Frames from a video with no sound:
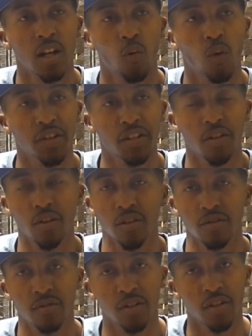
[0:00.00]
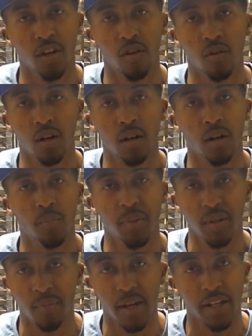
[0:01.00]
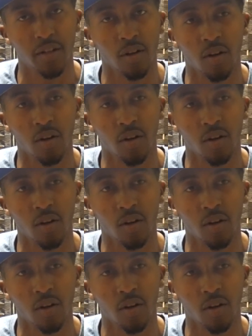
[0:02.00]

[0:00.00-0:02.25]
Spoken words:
Whether you're a beat maker